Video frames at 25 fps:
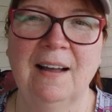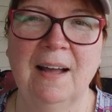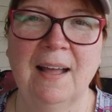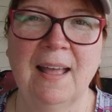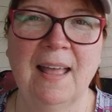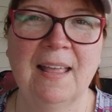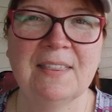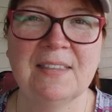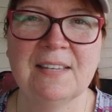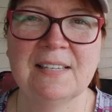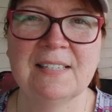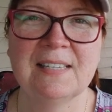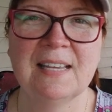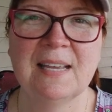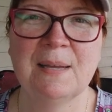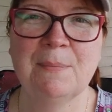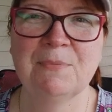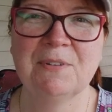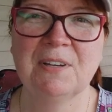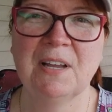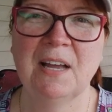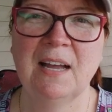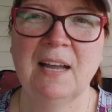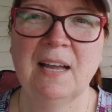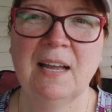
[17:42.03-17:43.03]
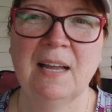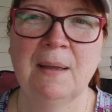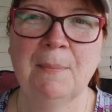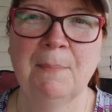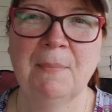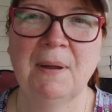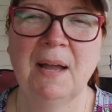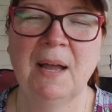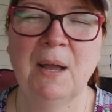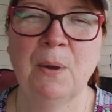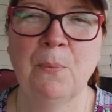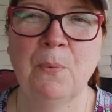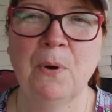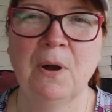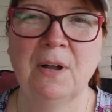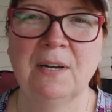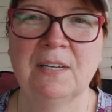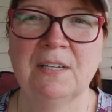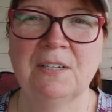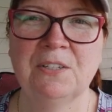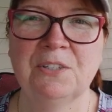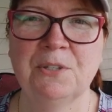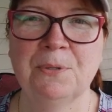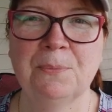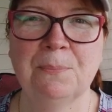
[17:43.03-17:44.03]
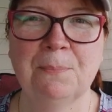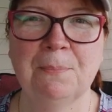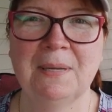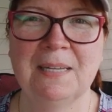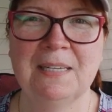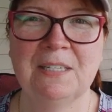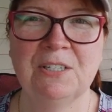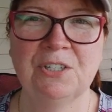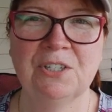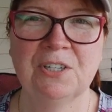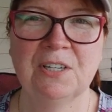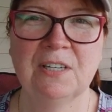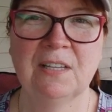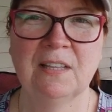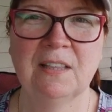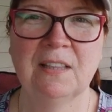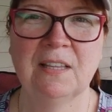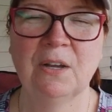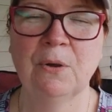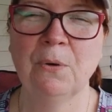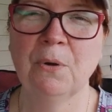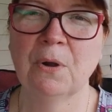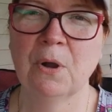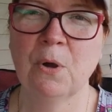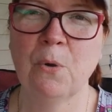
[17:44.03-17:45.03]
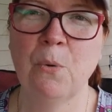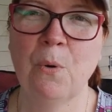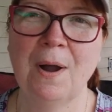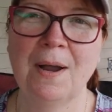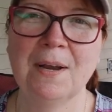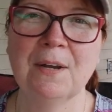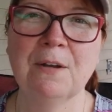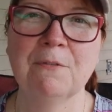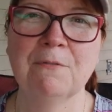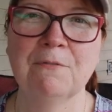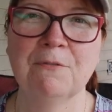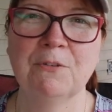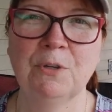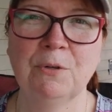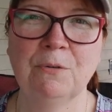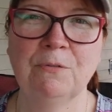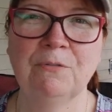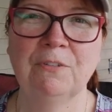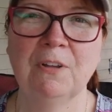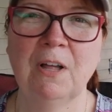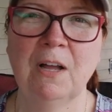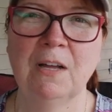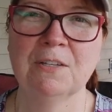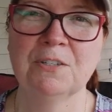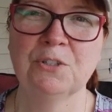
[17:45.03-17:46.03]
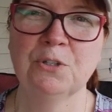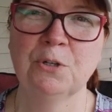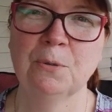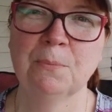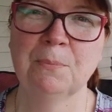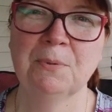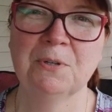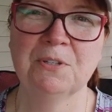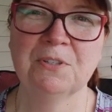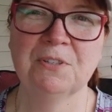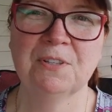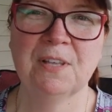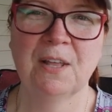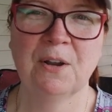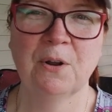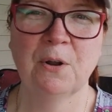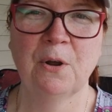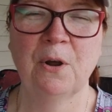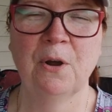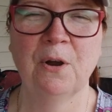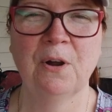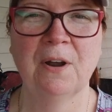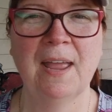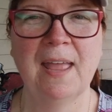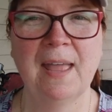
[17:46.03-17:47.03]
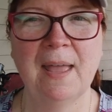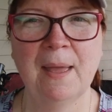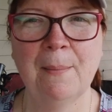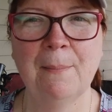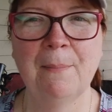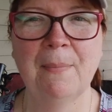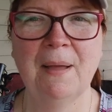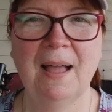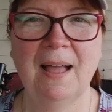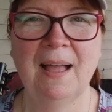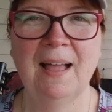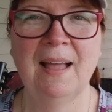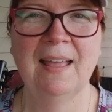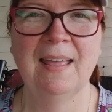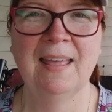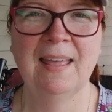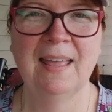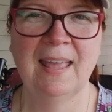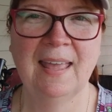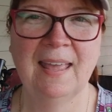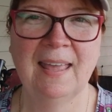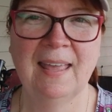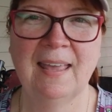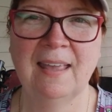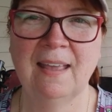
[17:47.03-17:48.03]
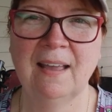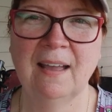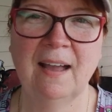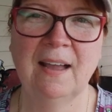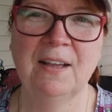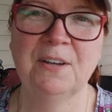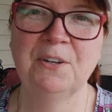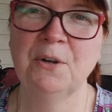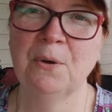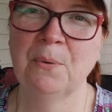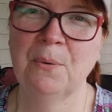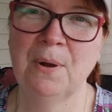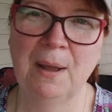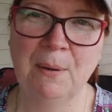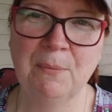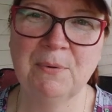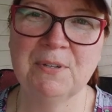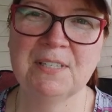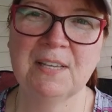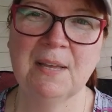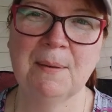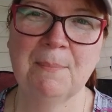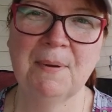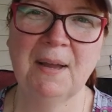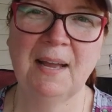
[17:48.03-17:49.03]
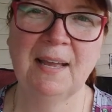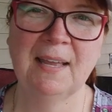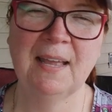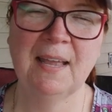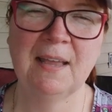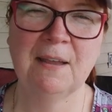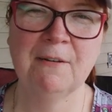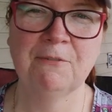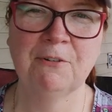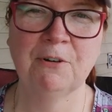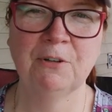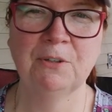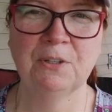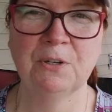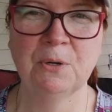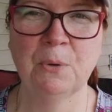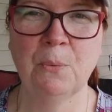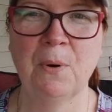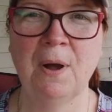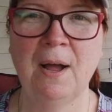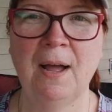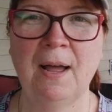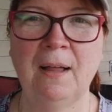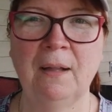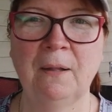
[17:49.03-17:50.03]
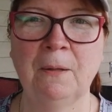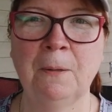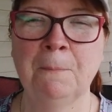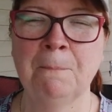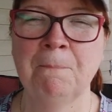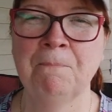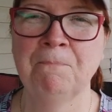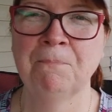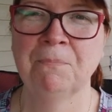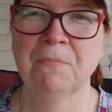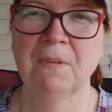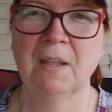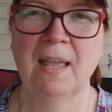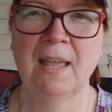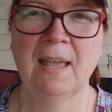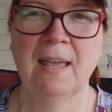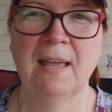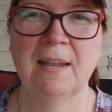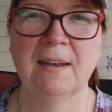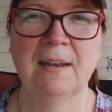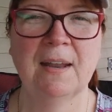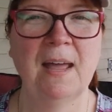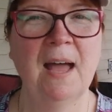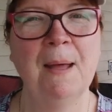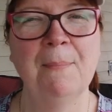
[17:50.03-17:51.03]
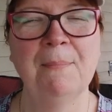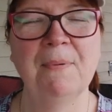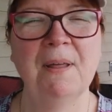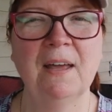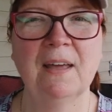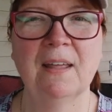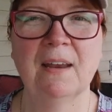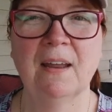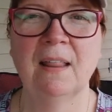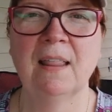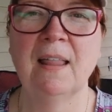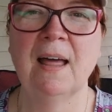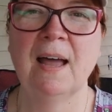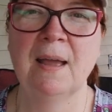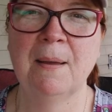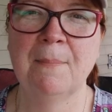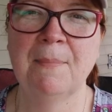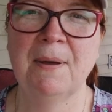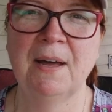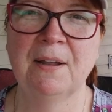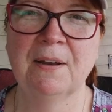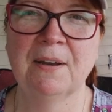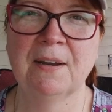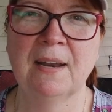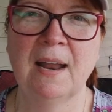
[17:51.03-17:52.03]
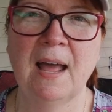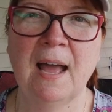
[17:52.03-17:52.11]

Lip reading: At the same time, I wanted to mention there are quite a few Flosstubers that are MIA. I know I was MIA for a little while, and I'm not going to lie about it.